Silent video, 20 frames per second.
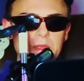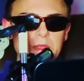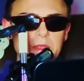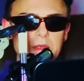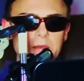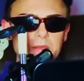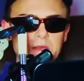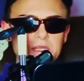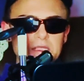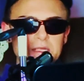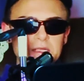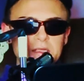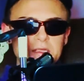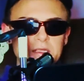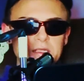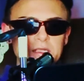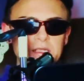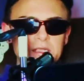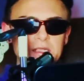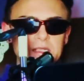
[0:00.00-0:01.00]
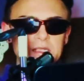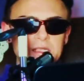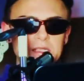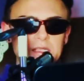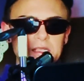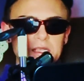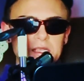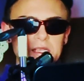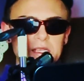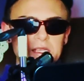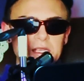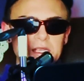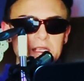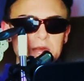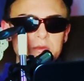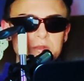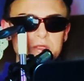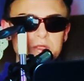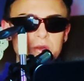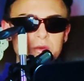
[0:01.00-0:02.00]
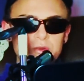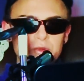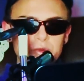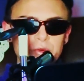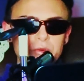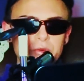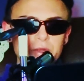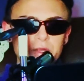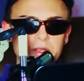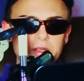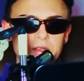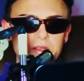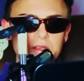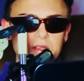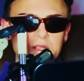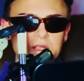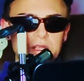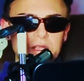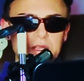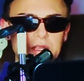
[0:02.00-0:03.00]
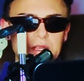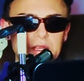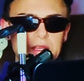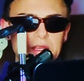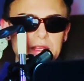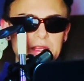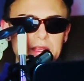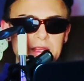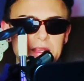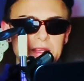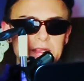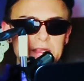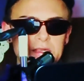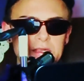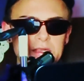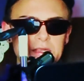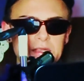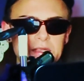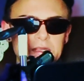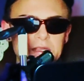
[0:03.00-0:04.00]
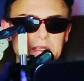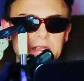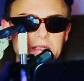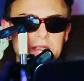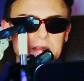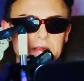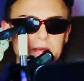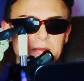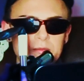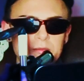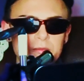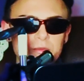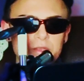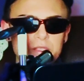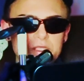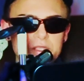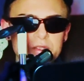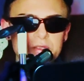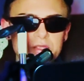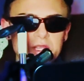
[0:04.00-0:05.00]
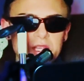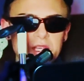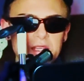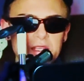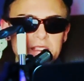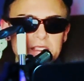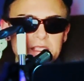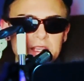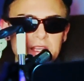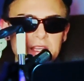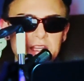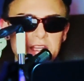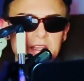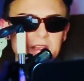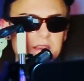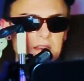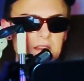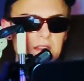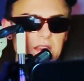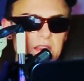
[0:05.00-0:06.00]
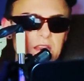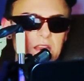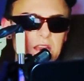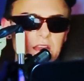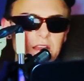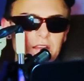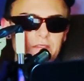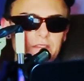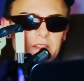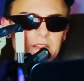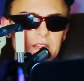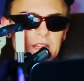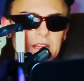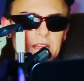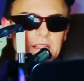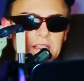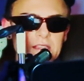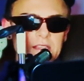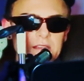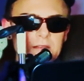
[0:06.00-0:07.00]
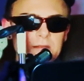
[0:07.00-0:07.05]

mentally he was going through it and with certain things, and I feel like